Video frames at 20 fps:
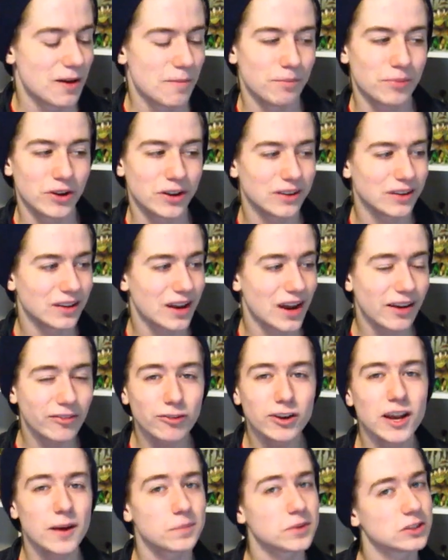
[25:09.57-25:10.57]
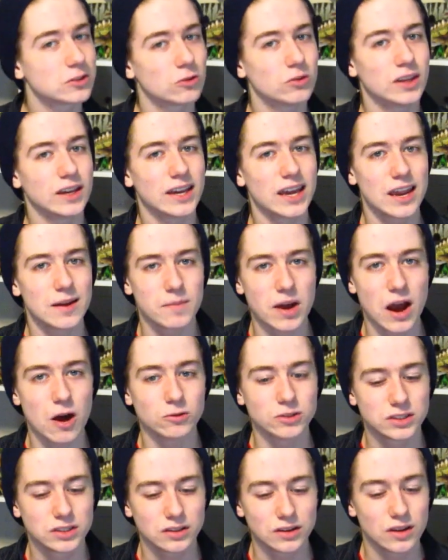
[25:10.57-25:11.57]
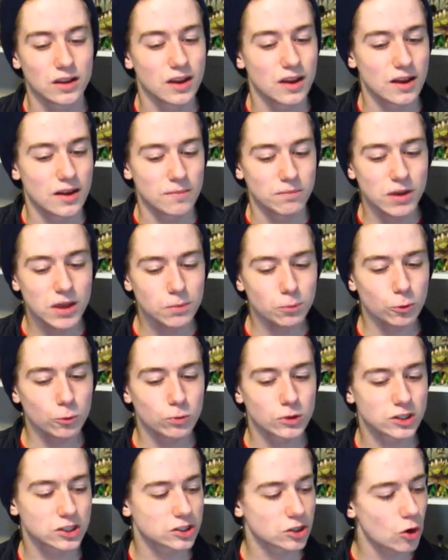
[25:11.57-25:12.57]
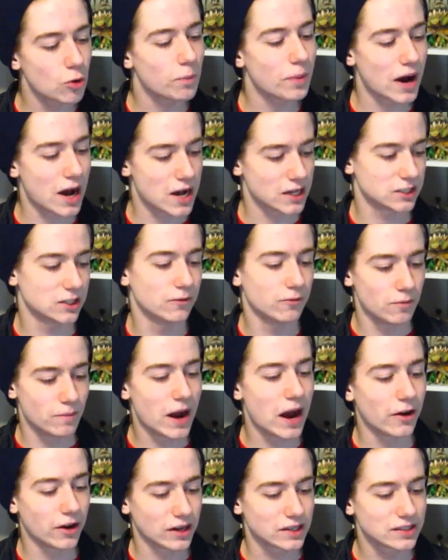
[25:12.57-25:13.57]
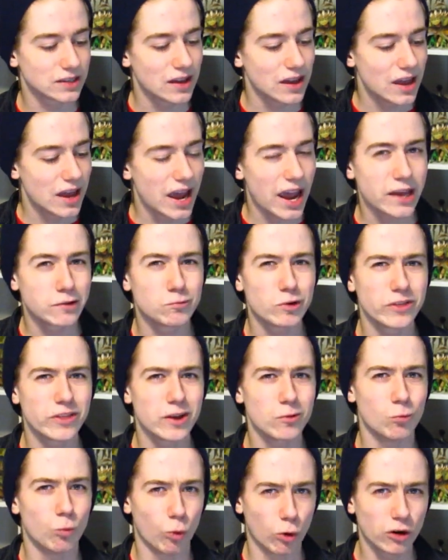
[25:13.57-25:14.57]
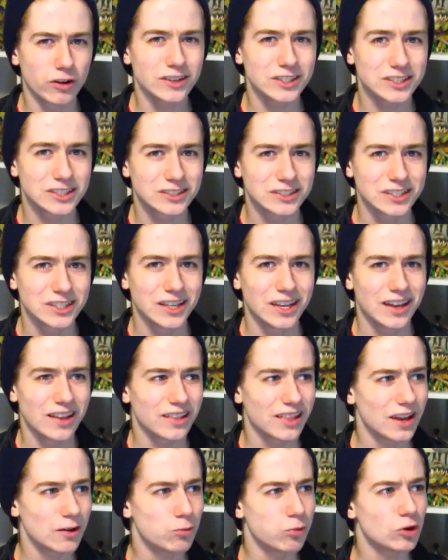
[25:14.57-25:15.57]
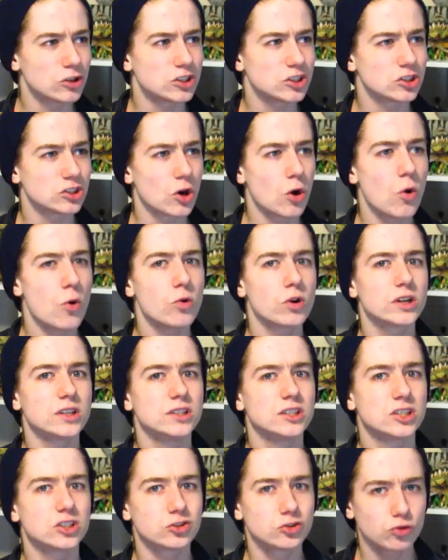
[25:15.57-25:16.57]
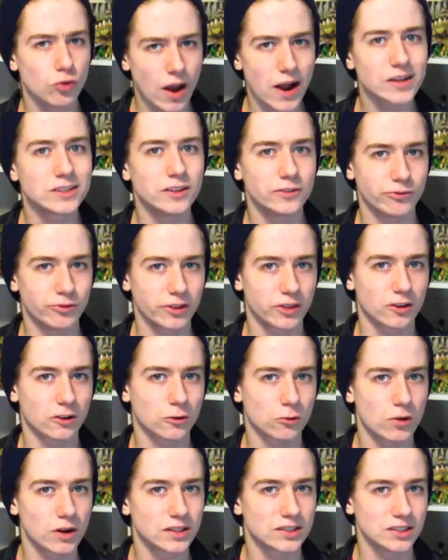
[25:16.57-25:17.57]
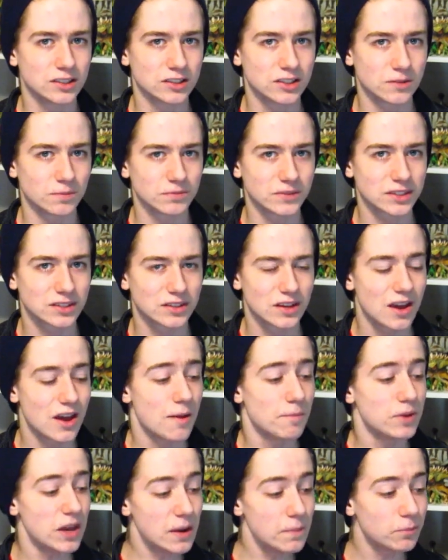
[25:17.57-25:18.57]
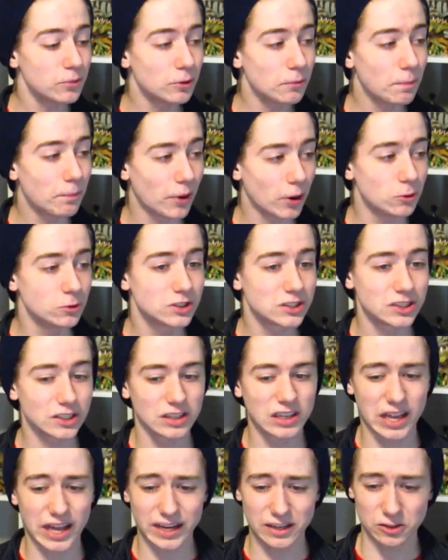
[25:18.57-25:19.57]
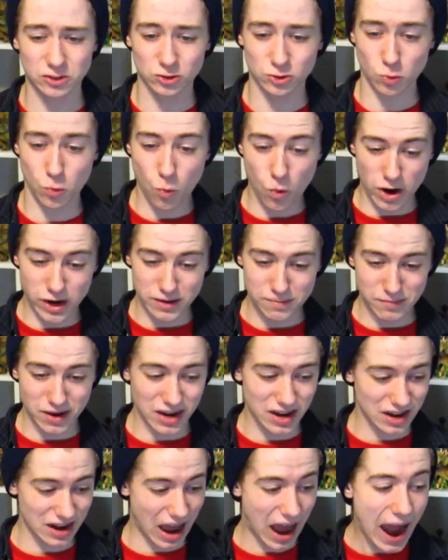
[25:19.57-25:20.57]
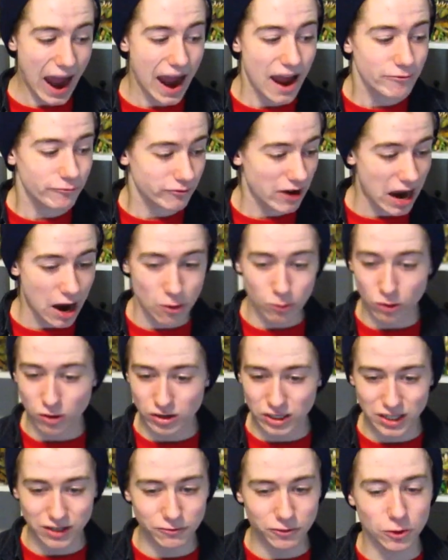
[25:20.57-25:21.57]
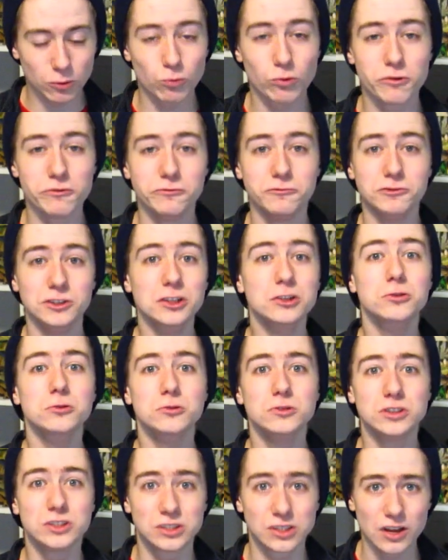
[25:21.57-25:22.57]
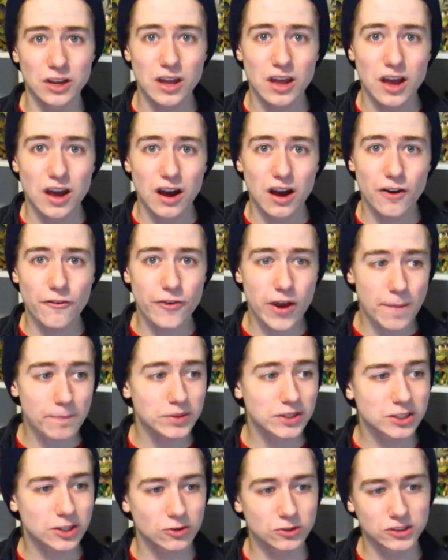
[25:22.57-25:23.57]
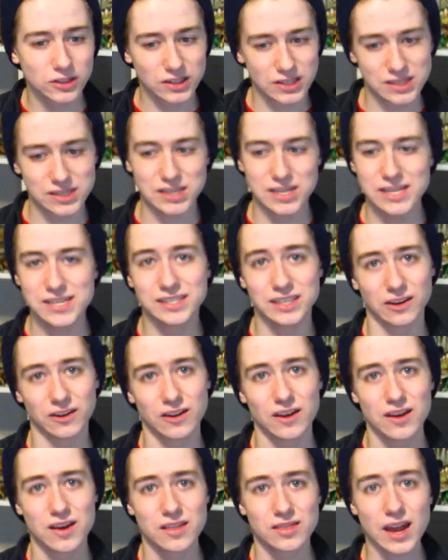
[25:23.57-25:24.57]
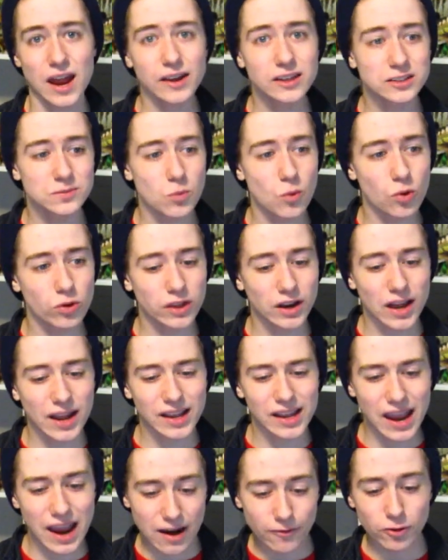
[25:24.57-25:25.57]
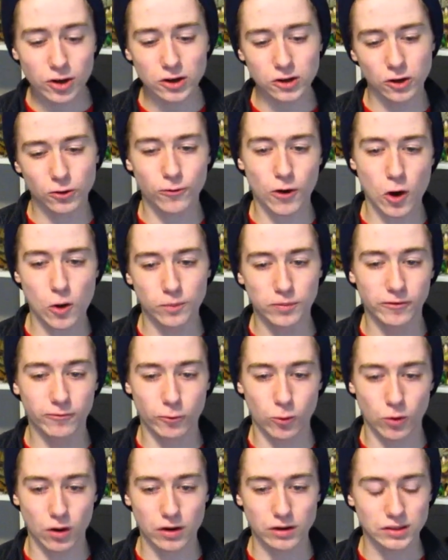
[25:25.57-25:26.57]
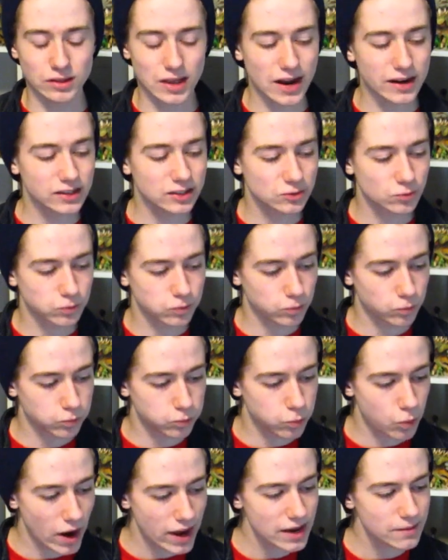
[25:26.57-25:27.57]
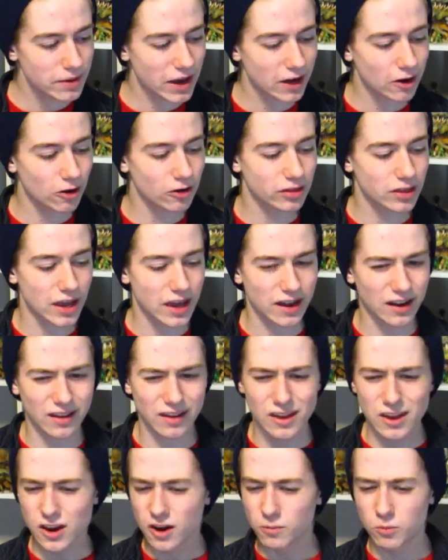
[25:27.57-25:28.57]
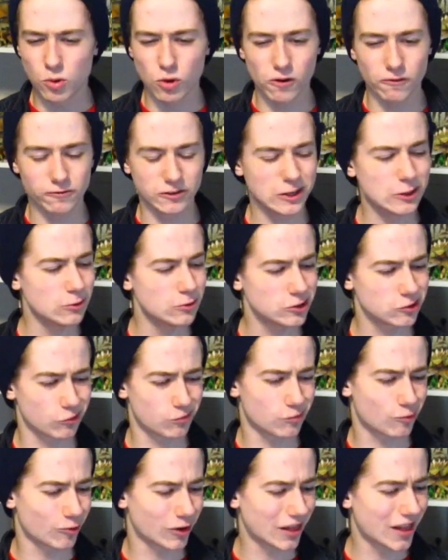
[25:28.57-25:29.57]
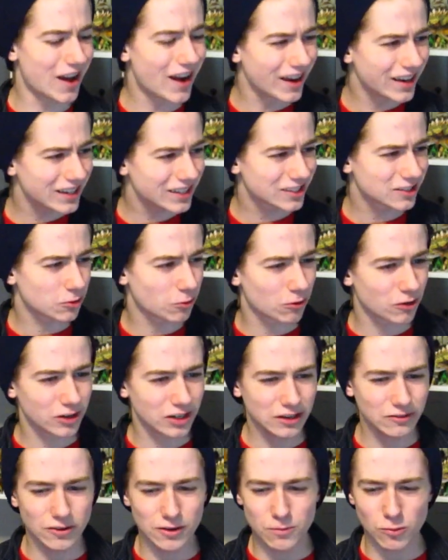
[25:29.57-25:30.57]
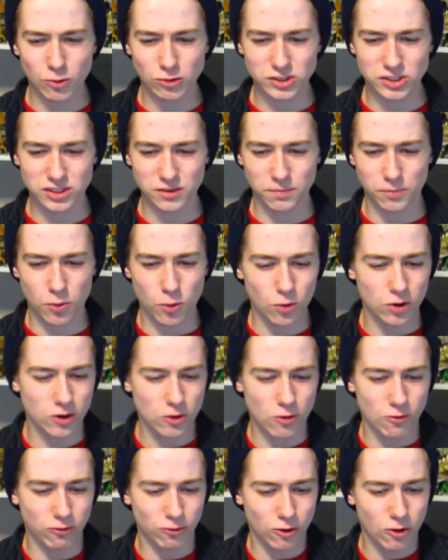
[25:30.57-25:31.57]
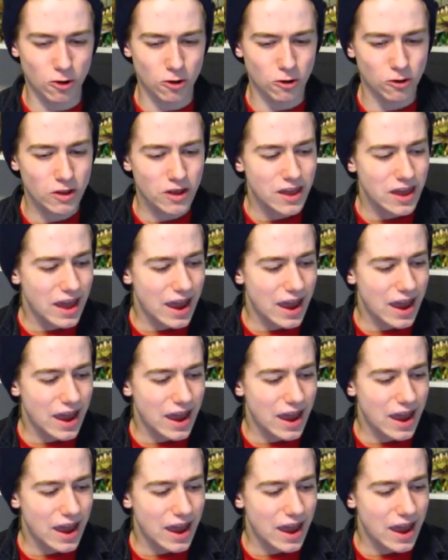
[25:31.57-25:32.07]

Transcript: But every episode that came out, people were so positive about it. And when they weren't, they were so constructive with their criticisms. People posted like 20-minute, half-hour even reviews of episodes of this season. That is more than I ever could have hoped for. That is way better than more views or more likes or even more support overall.